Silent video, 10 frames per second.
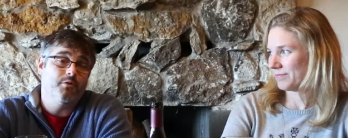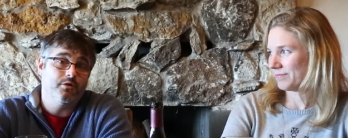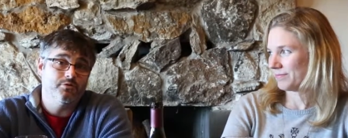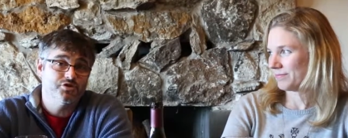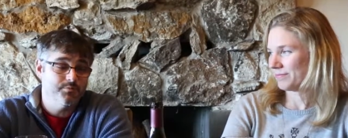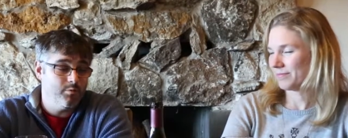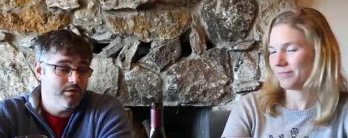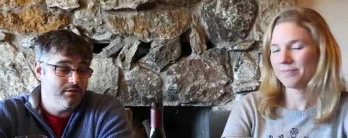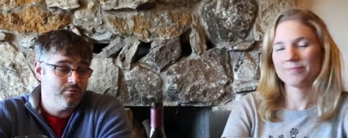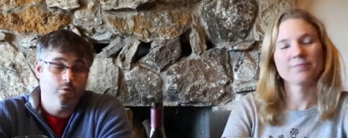Speaker 1: partnership
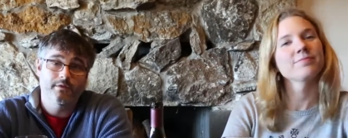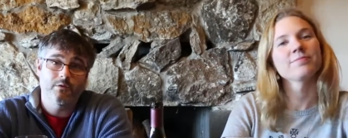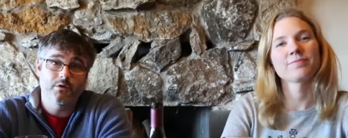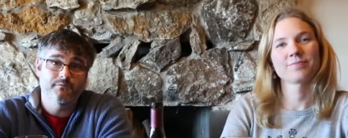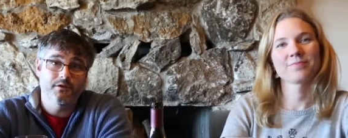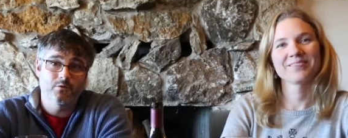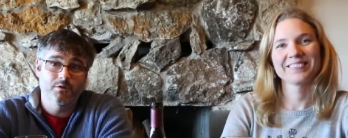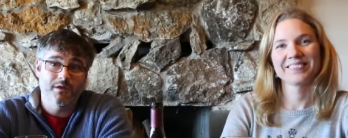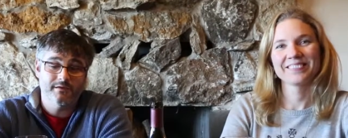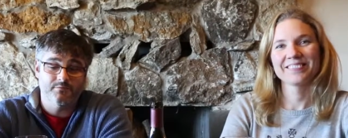with and one that we feel
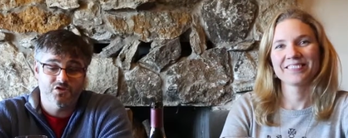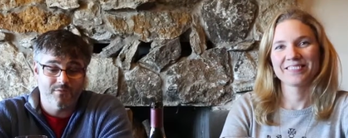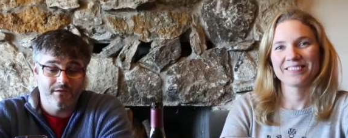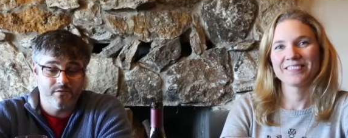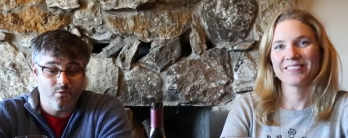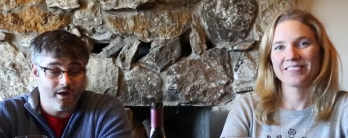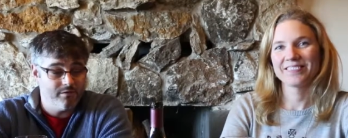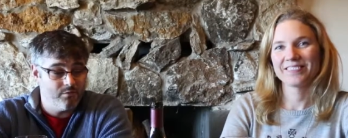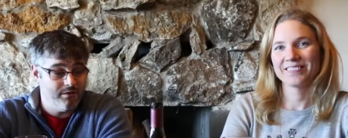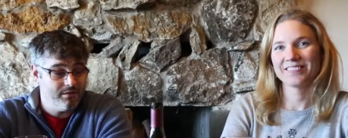we make some tremendous
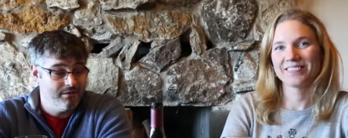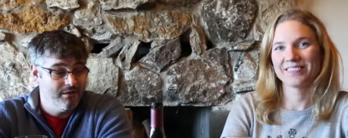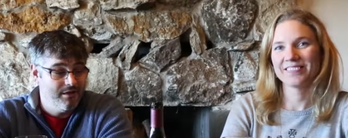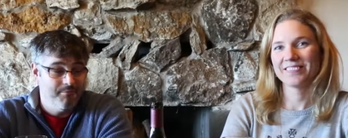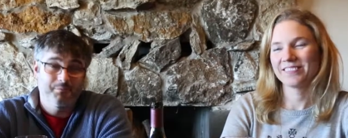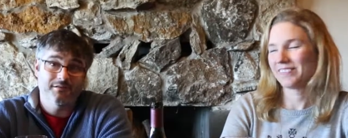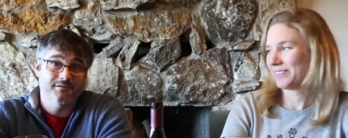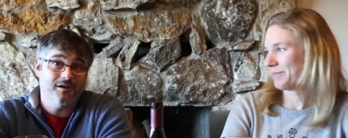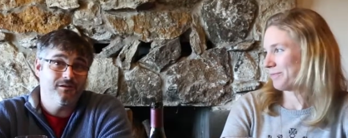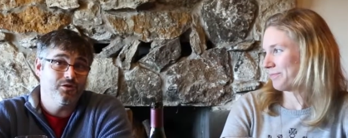wines with. But
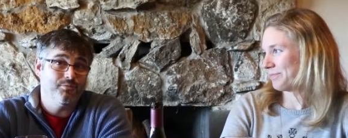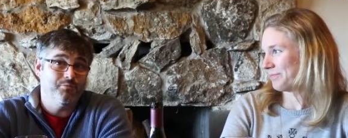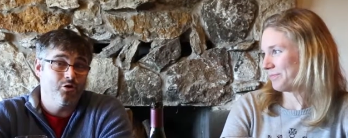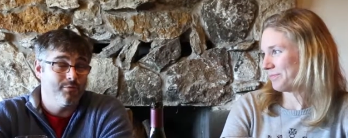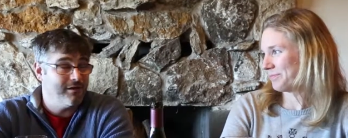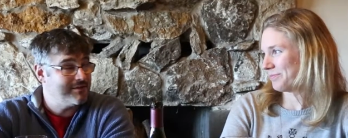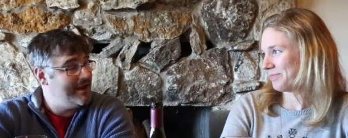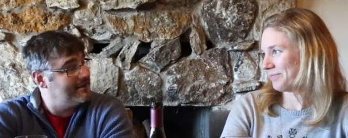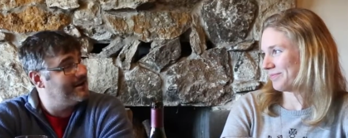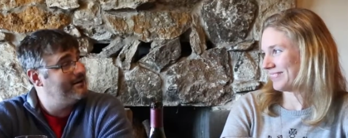to talk a little bit more about
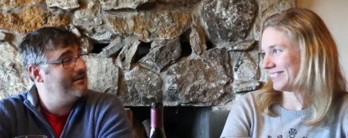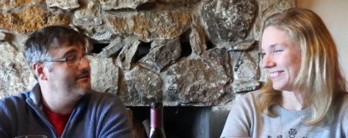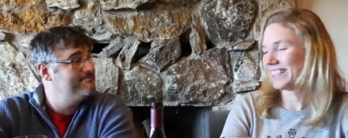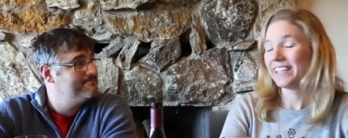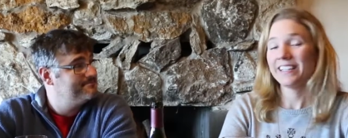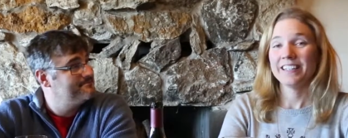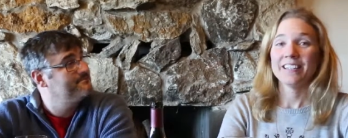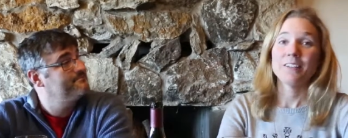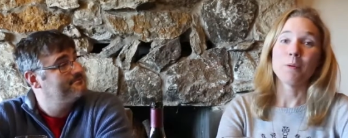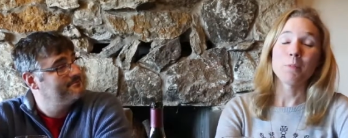that, Katie.
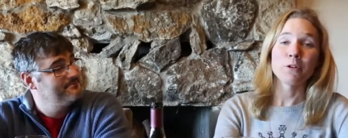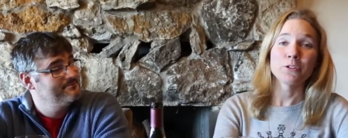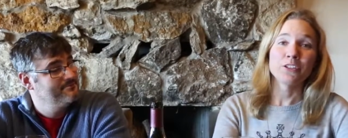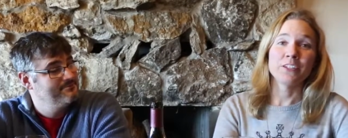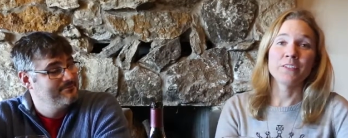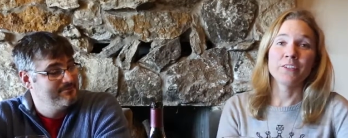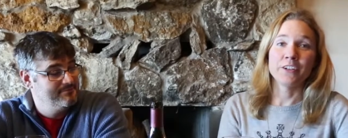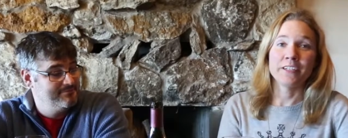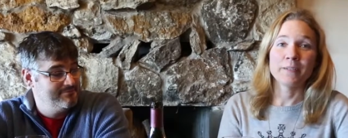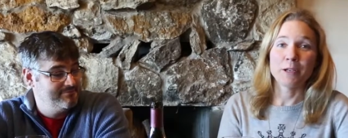
Speaker 2: Maboroshi is a
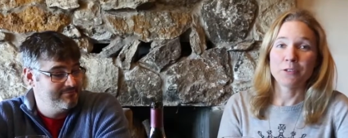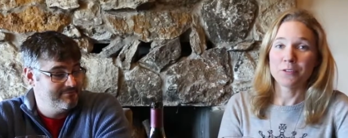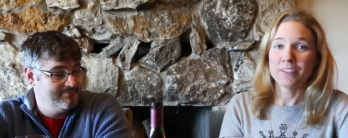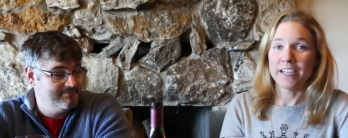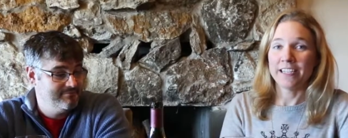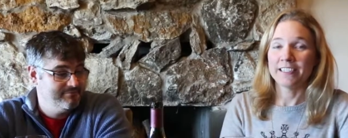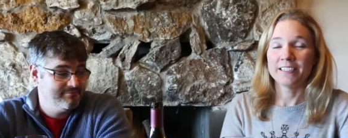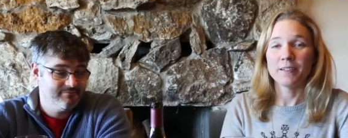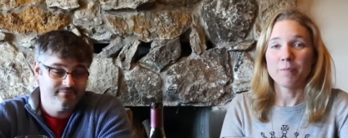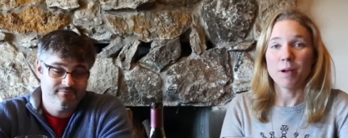very special site.
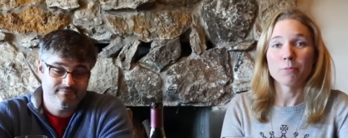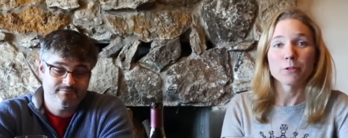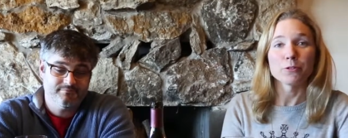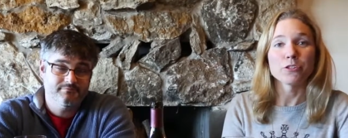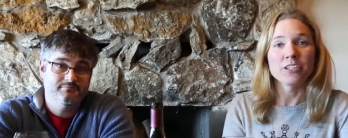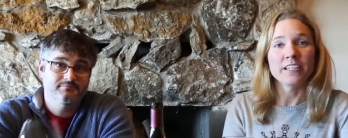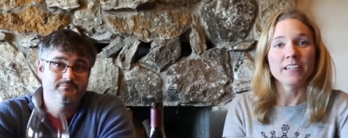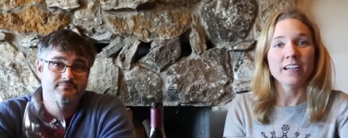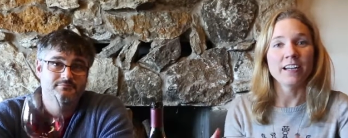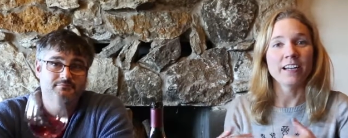
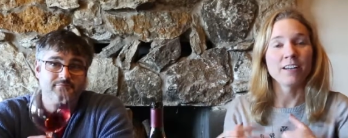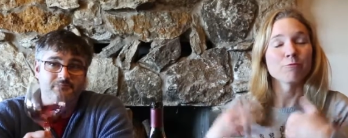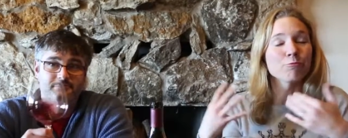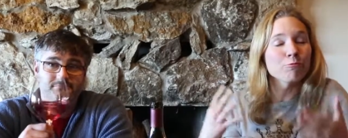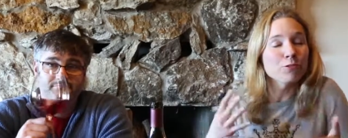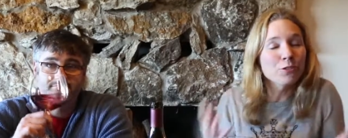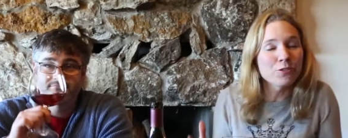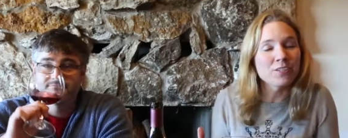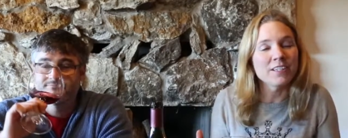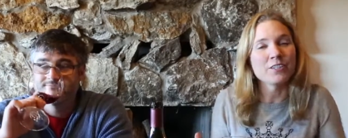Maboroshi, uh,
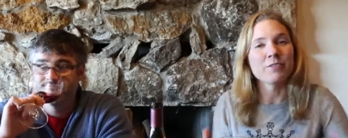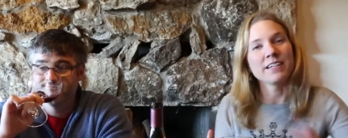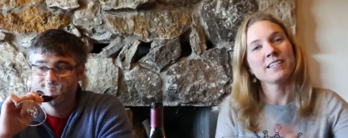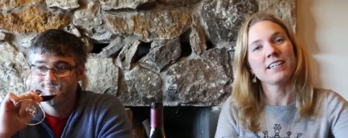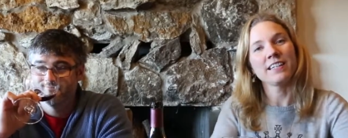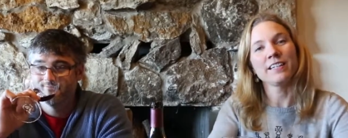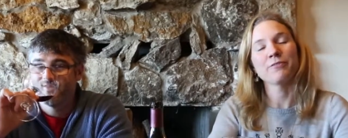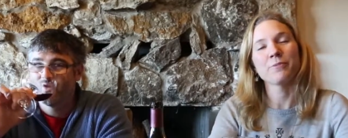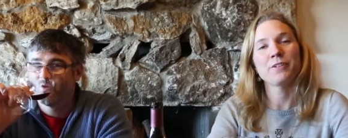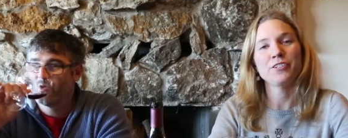loosely translating
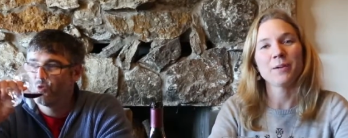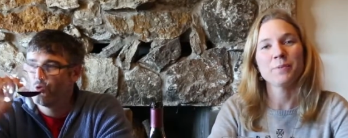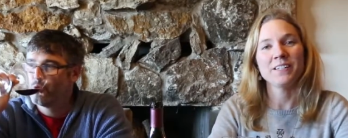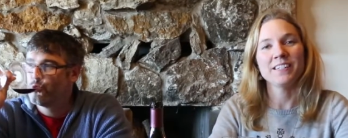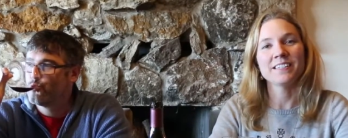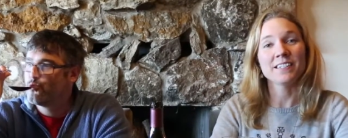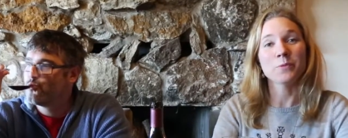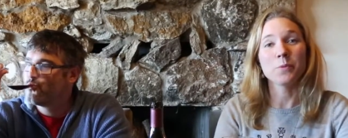from the Japanese as